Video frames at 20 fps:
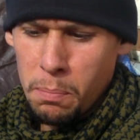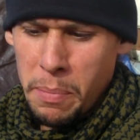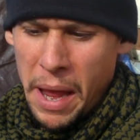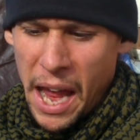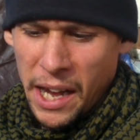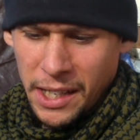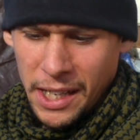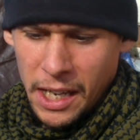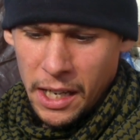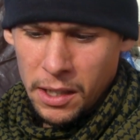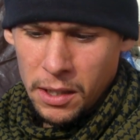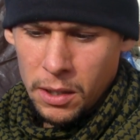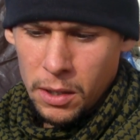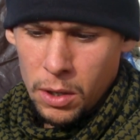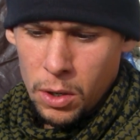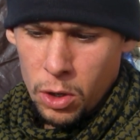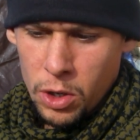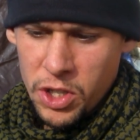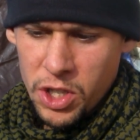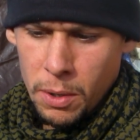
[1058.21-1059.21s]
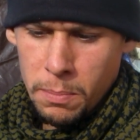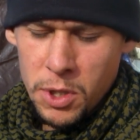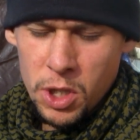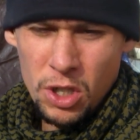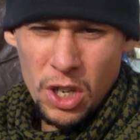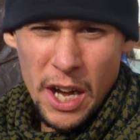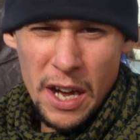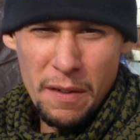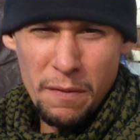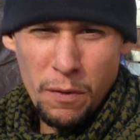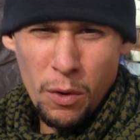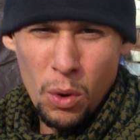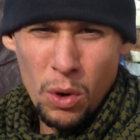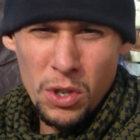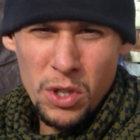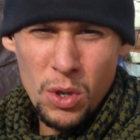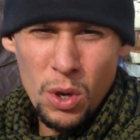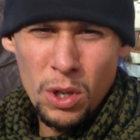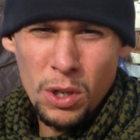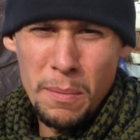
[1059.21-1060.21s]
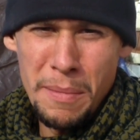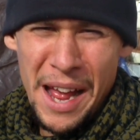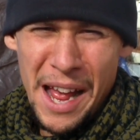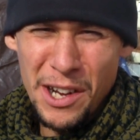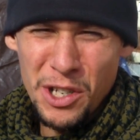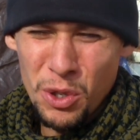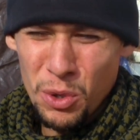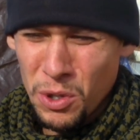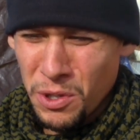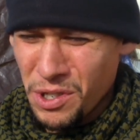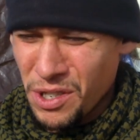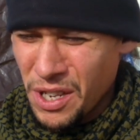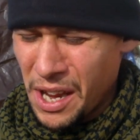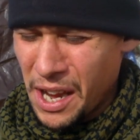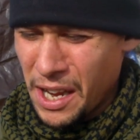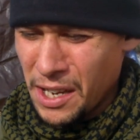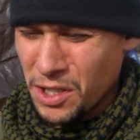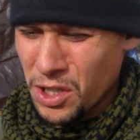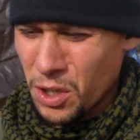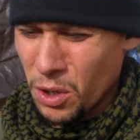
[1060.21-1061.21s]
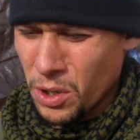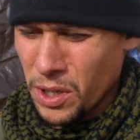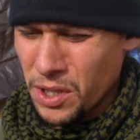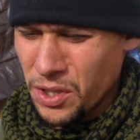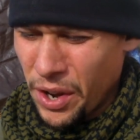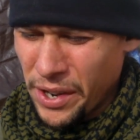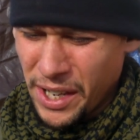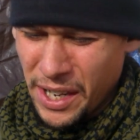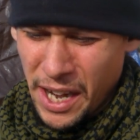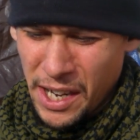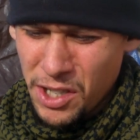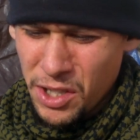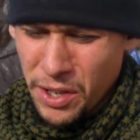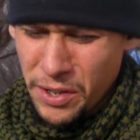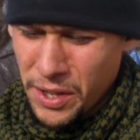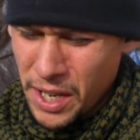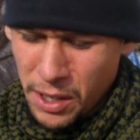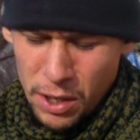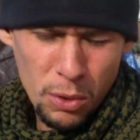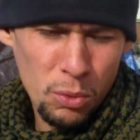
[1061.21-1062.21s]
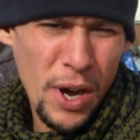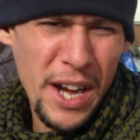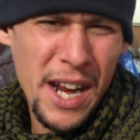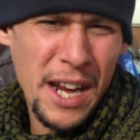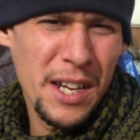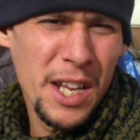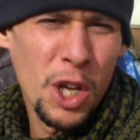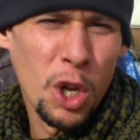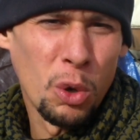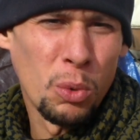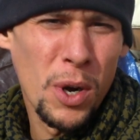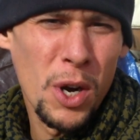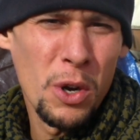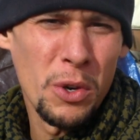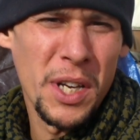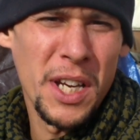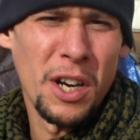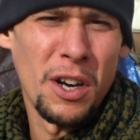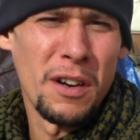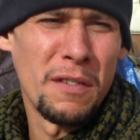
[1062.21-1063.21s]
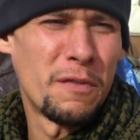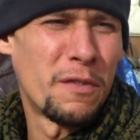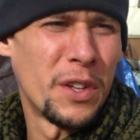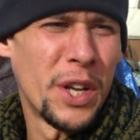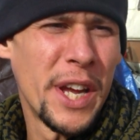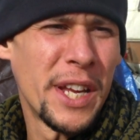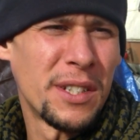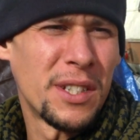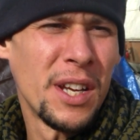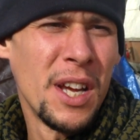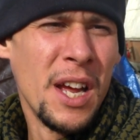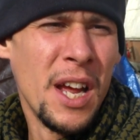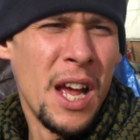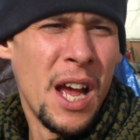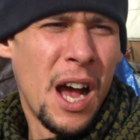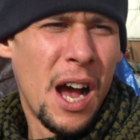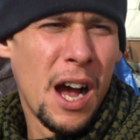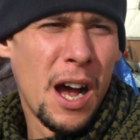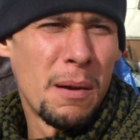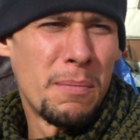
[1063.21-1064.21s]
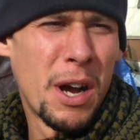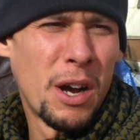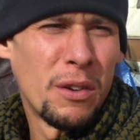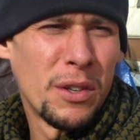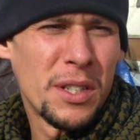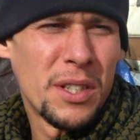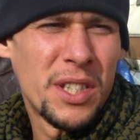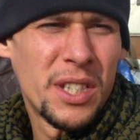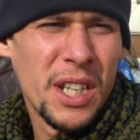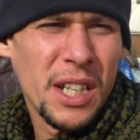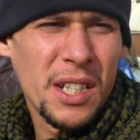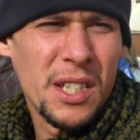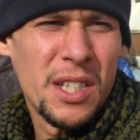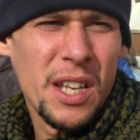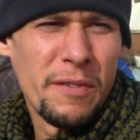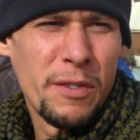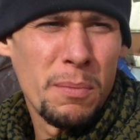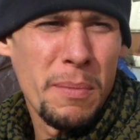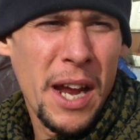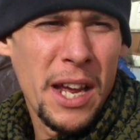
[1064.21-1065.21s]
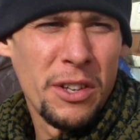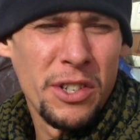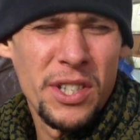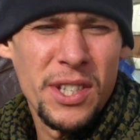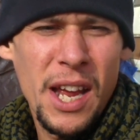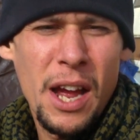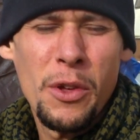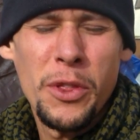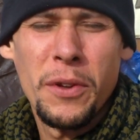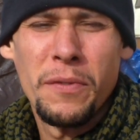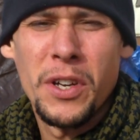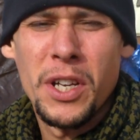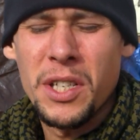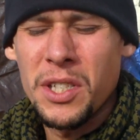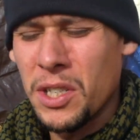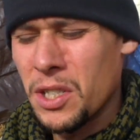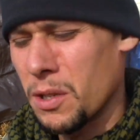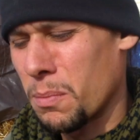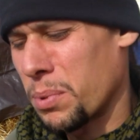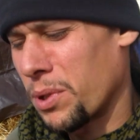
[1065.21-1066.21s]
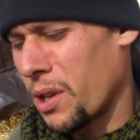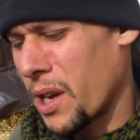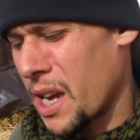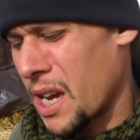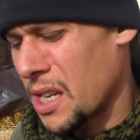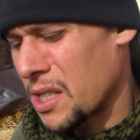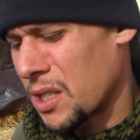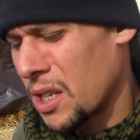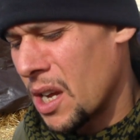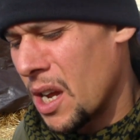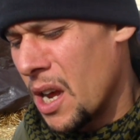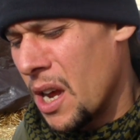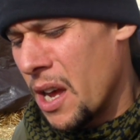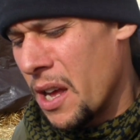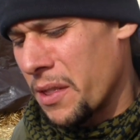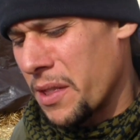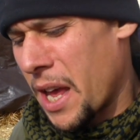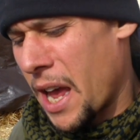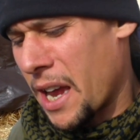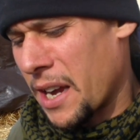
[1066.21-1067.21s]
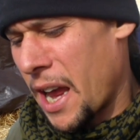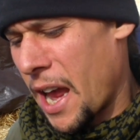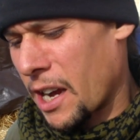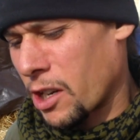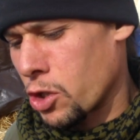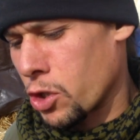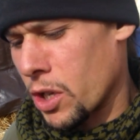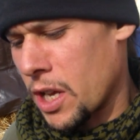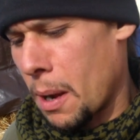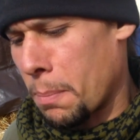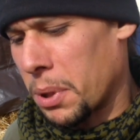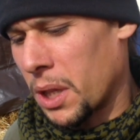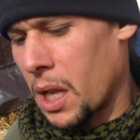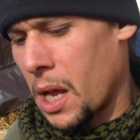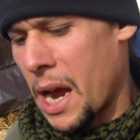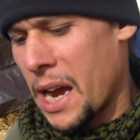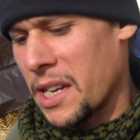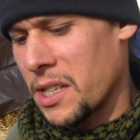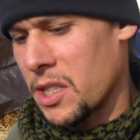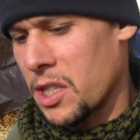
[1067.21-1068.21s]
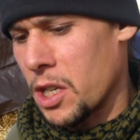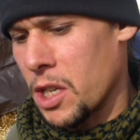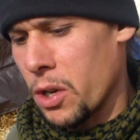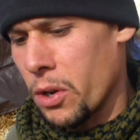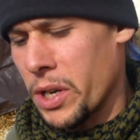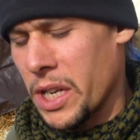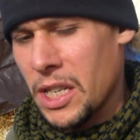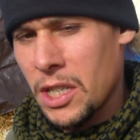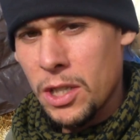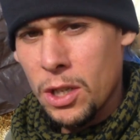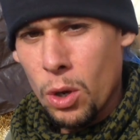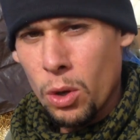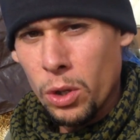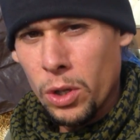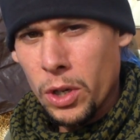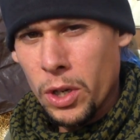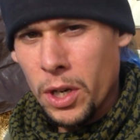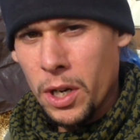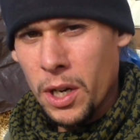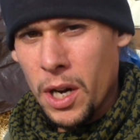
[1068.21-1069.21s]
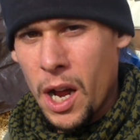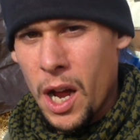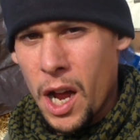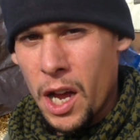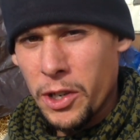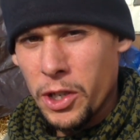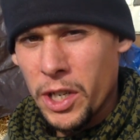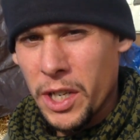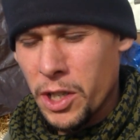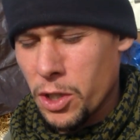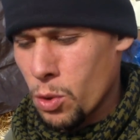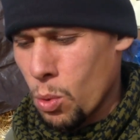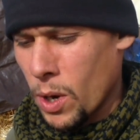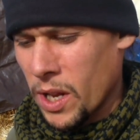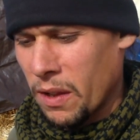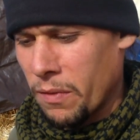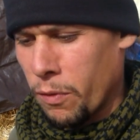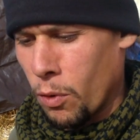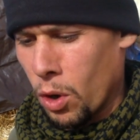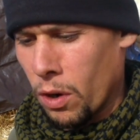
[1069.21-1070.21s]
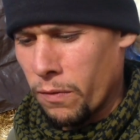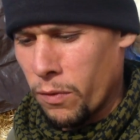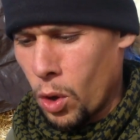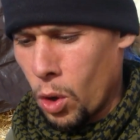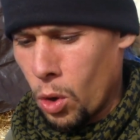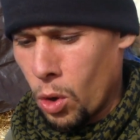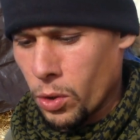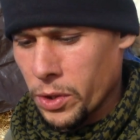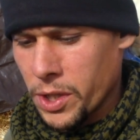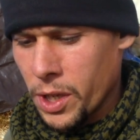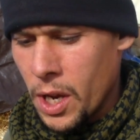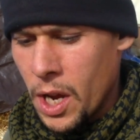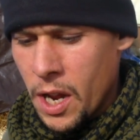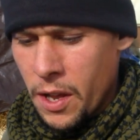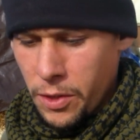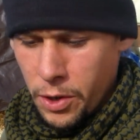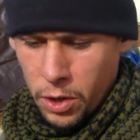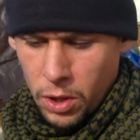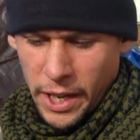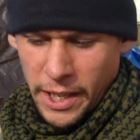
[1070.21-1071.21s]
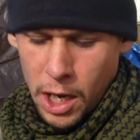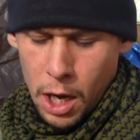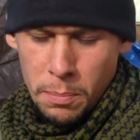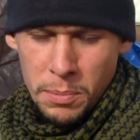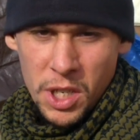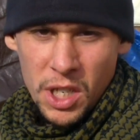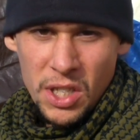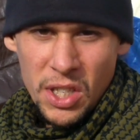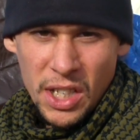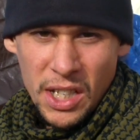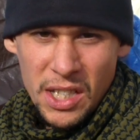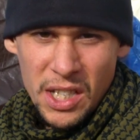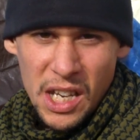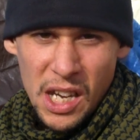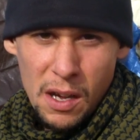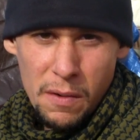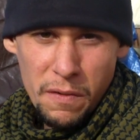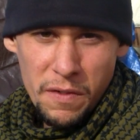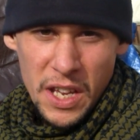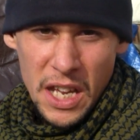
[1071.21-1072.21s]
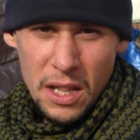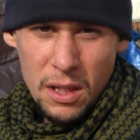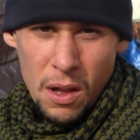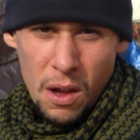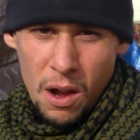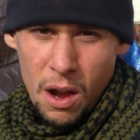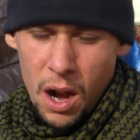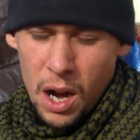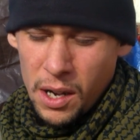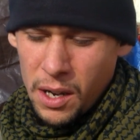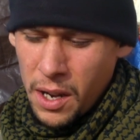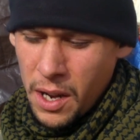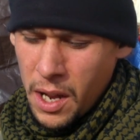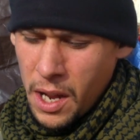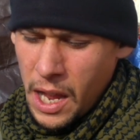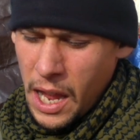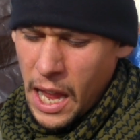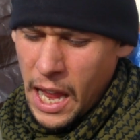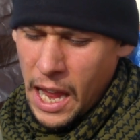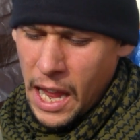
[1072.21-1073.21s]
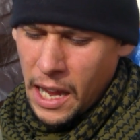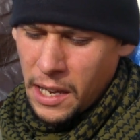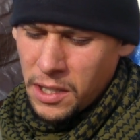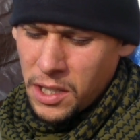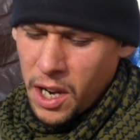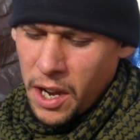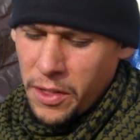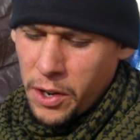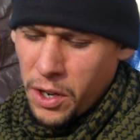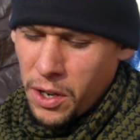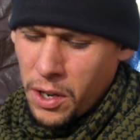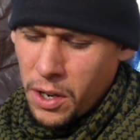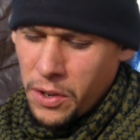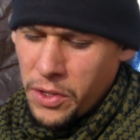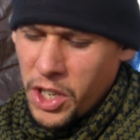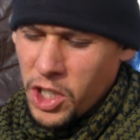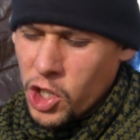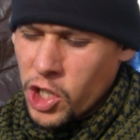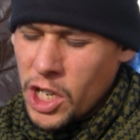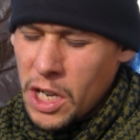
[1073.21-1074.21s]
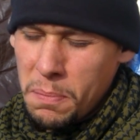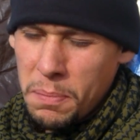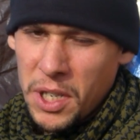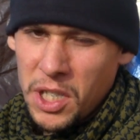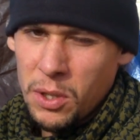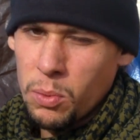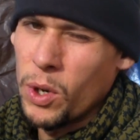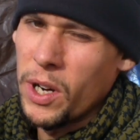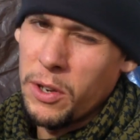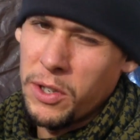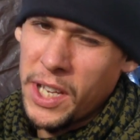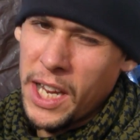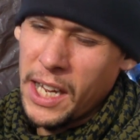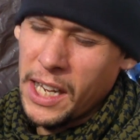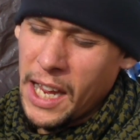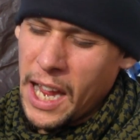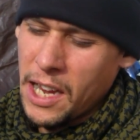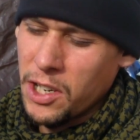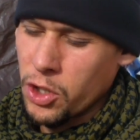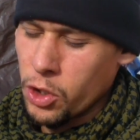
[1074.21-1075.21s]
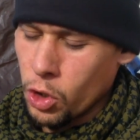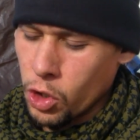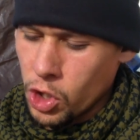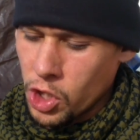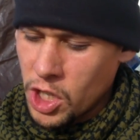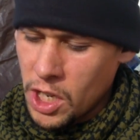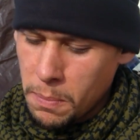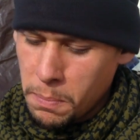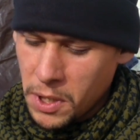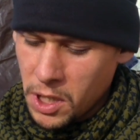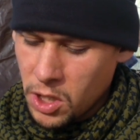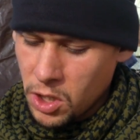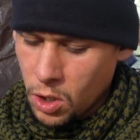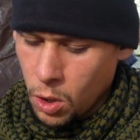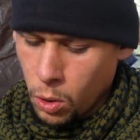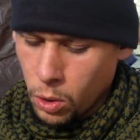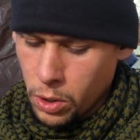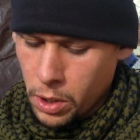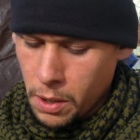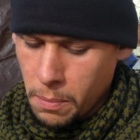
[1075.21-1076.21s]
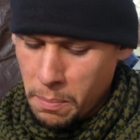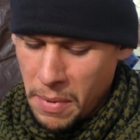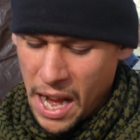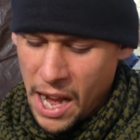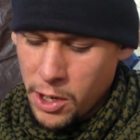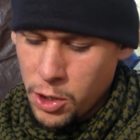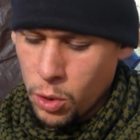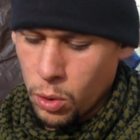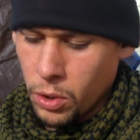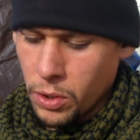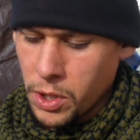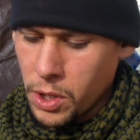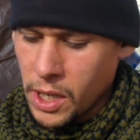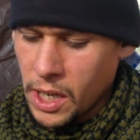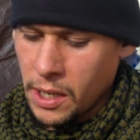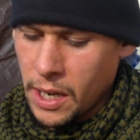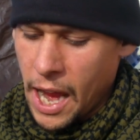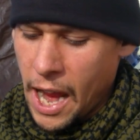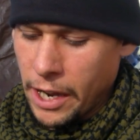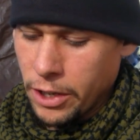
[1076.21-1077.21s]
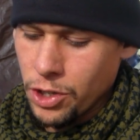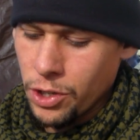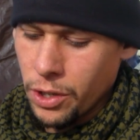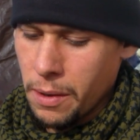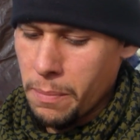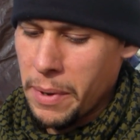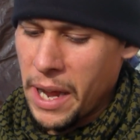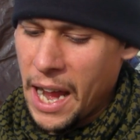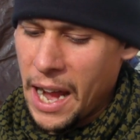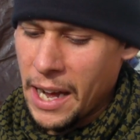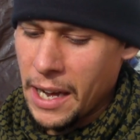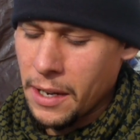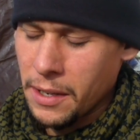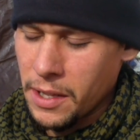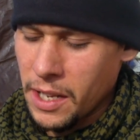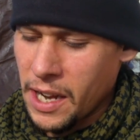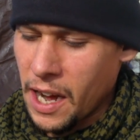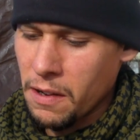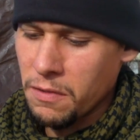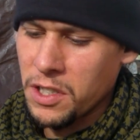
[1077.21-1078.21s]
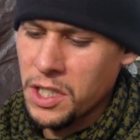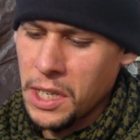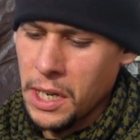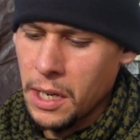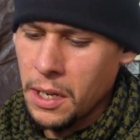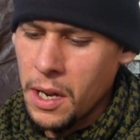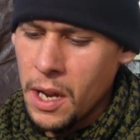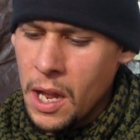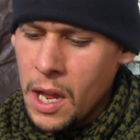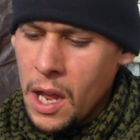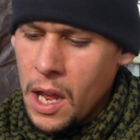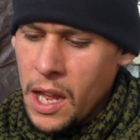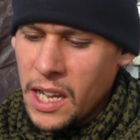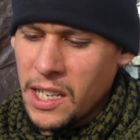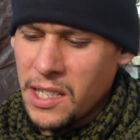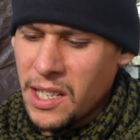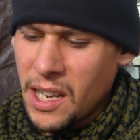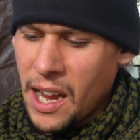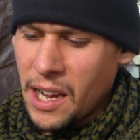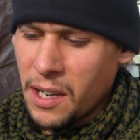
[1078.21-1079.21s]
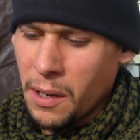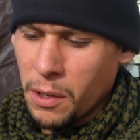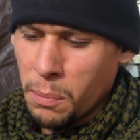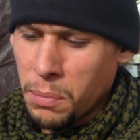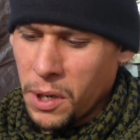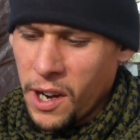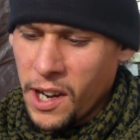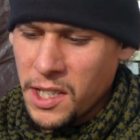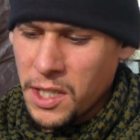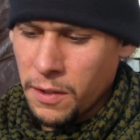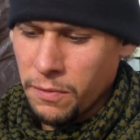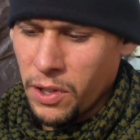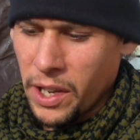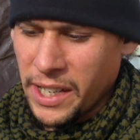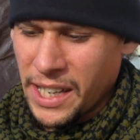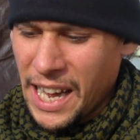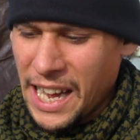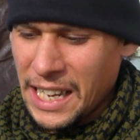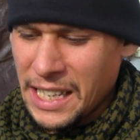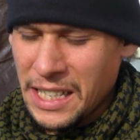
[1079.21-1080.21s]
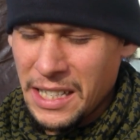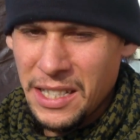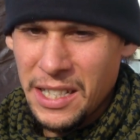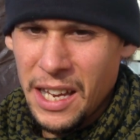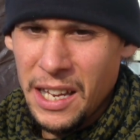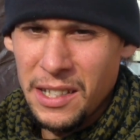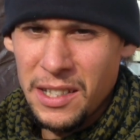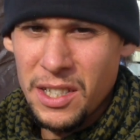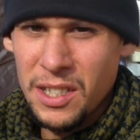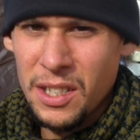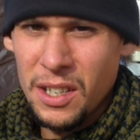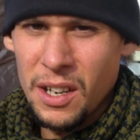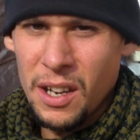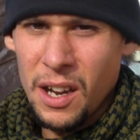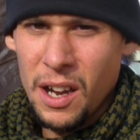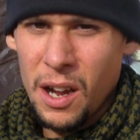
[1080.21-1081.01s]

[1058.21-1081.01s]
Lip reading: backing or substrate for solar modules. And so it's like an excellent thing. Right on Hill Road here in Flint, about 6-7 miles south of us, is a place that actually applies the uni-solar 124 volt. They're like up to 16 feet long, and they're the cheapest. What I was getting at is they're the cheapest solar module you can actually buy that I've seen. It's at a price of like 80 cents